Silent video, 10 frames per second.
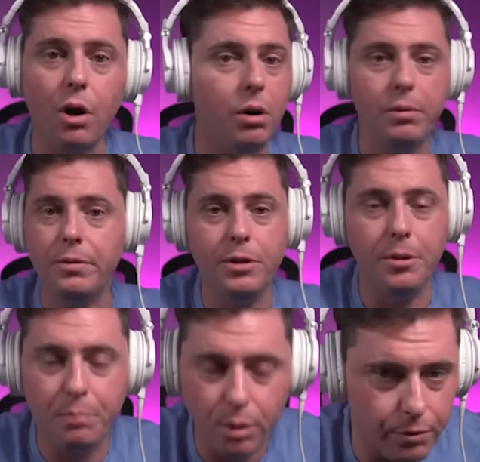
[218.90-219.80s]
are the
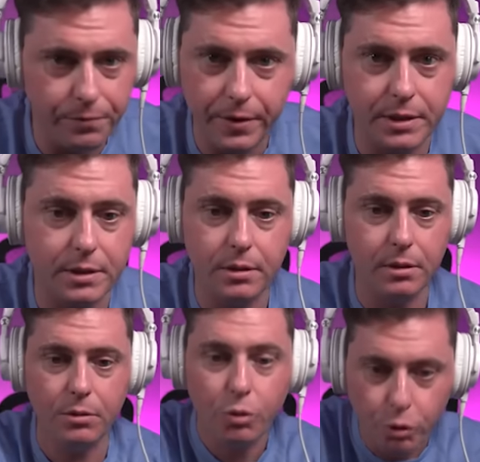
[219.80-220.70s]
perfect
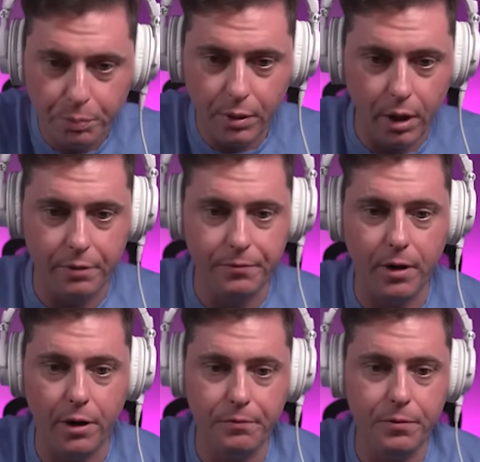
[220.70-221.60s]
group
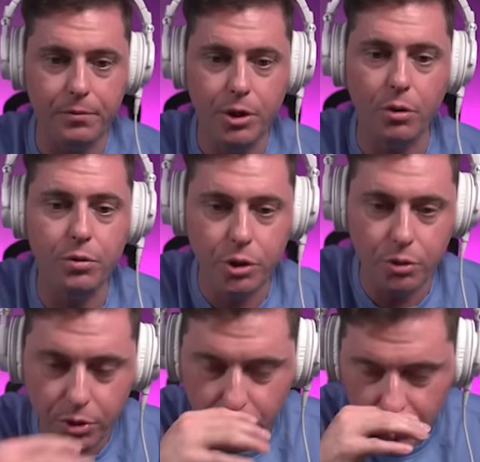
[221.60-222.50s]
of
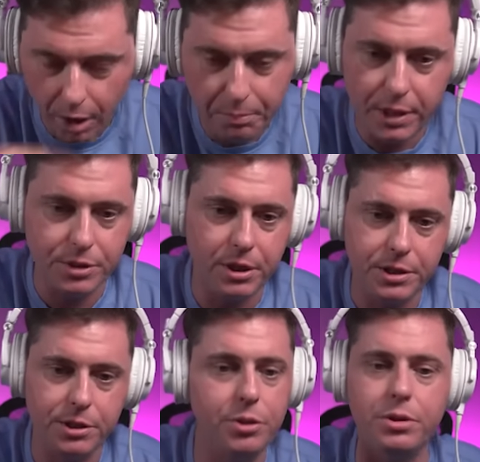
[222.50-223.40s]
new companies or
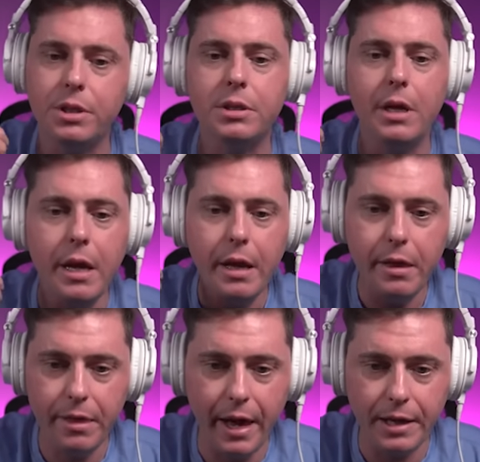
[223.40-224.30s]
institutions
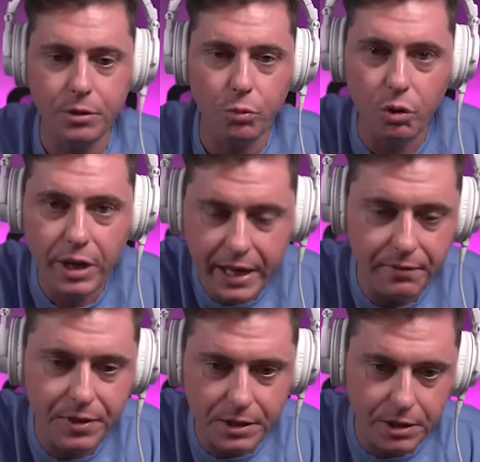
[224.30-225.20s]
that will
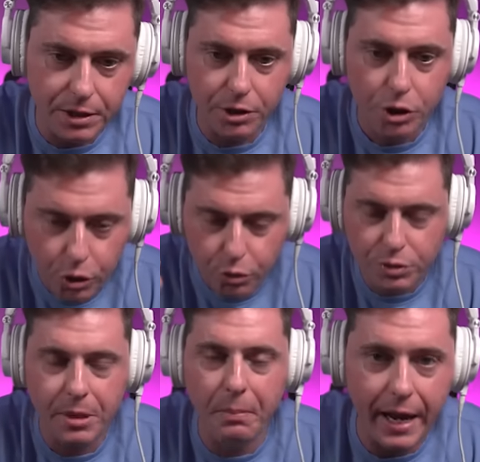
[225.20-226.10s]
give the new
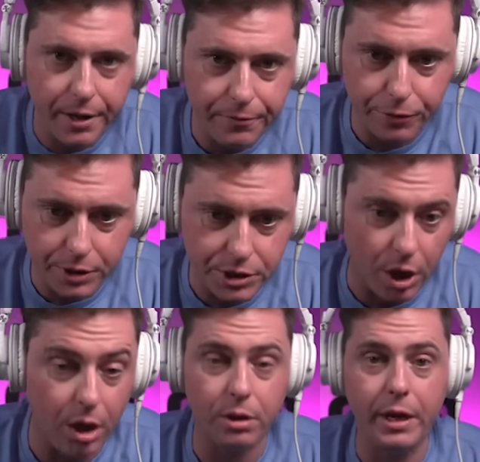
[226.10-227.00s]
demand for the
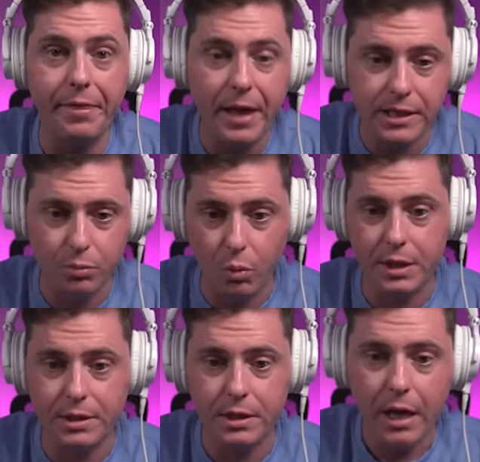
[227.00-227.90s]
dollar. And that's
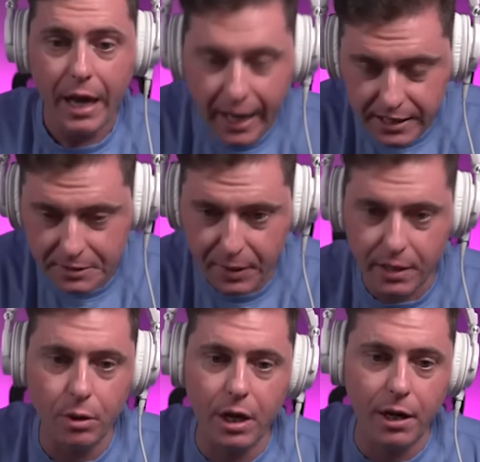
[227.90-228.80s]
what has
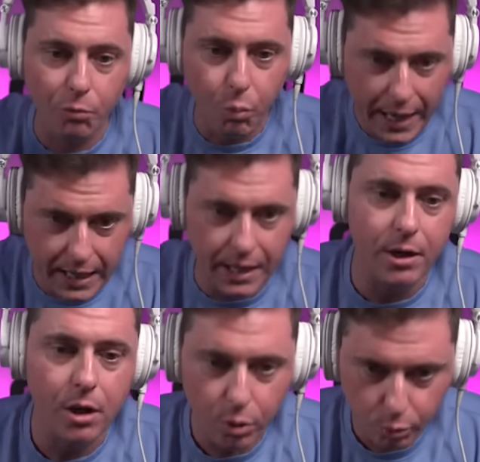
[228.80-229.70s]
been kind of
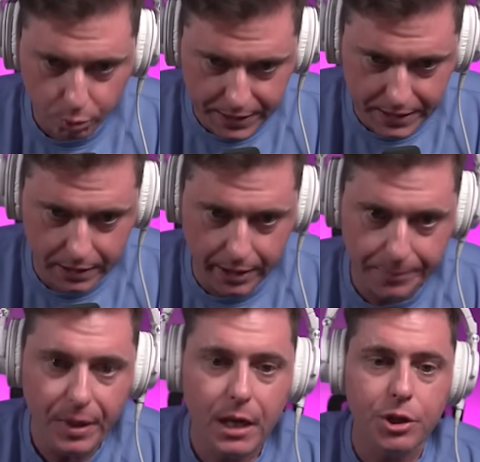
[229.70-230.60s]
waning recently.
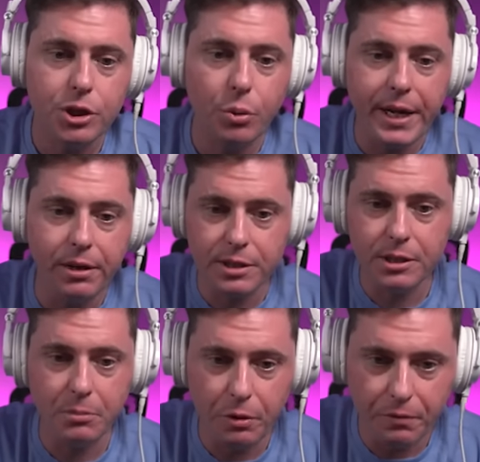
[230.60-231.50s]
So here is
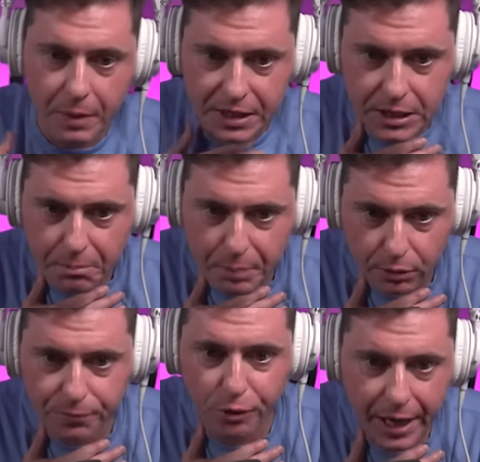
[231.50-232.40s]
some new information.
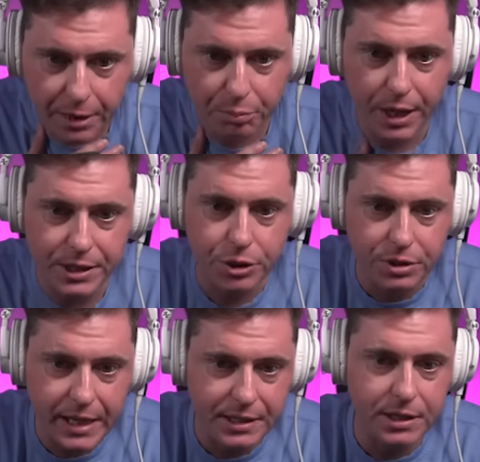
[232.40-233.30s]
Built for enterprise
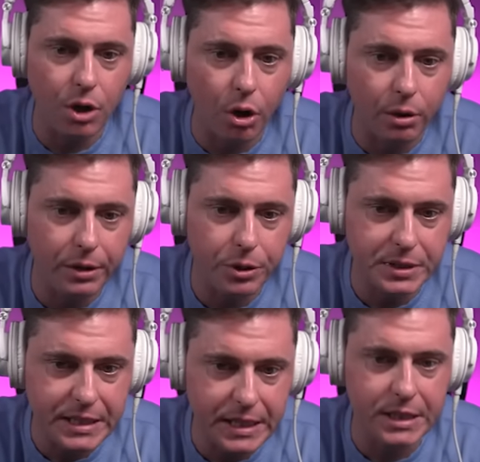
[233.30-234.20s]
use cases,
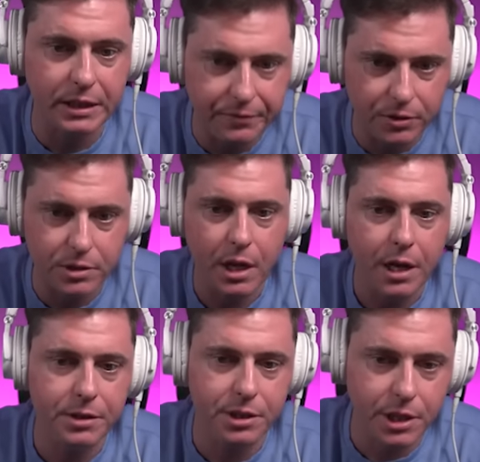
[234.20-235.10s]
RLUSD delivers
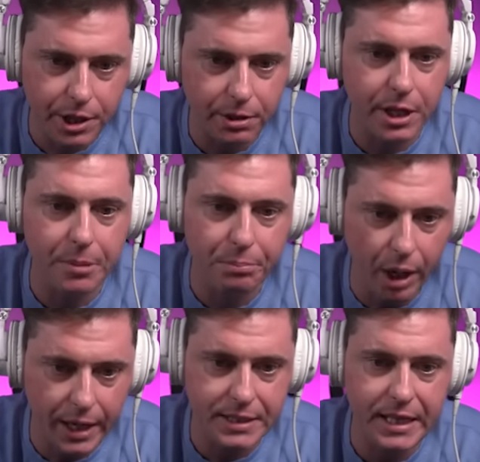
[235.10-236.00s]
the security,
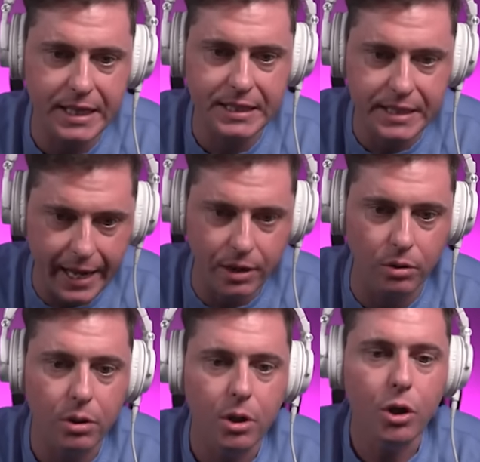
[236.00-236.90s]
compliance, and
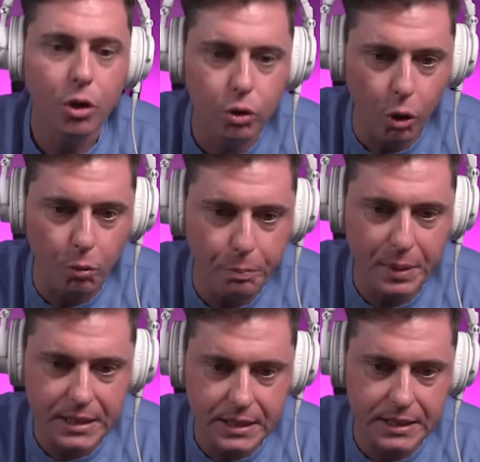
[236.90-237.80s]
scale global
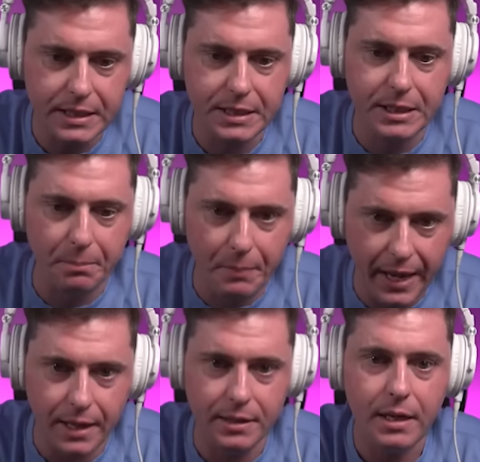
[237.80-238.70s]
businesses
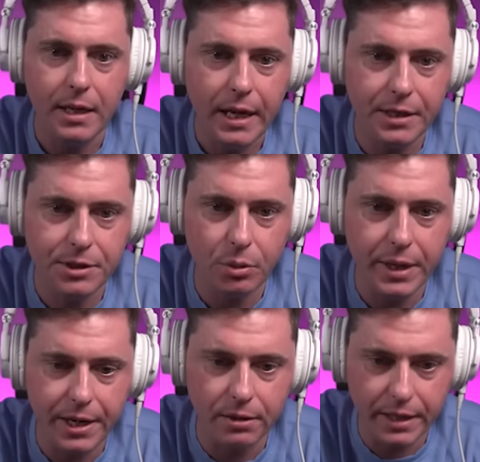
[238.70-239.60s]
demand. And so
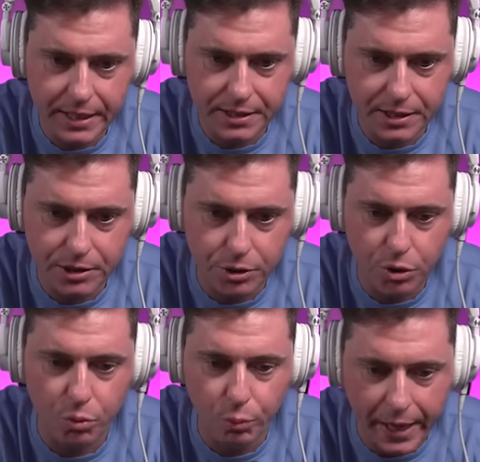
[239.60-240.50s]
here is this
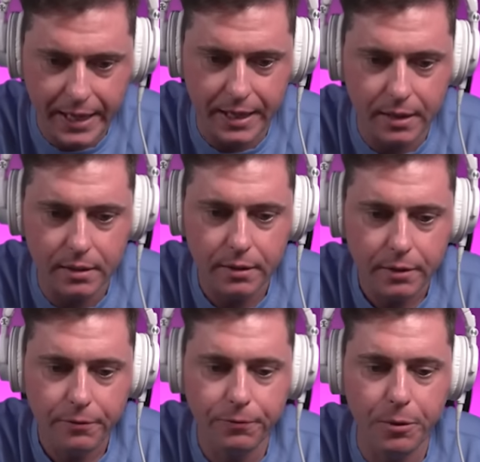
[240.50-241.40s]
new rating
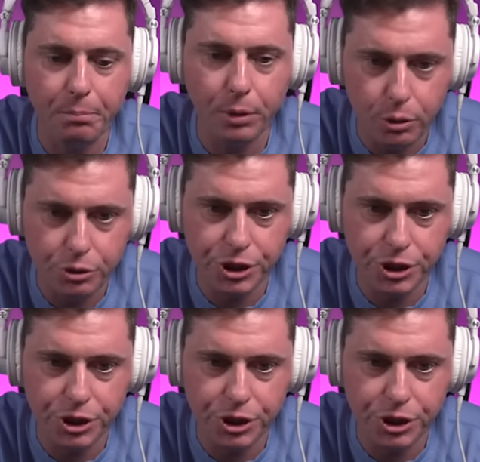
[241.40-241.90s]
from Blue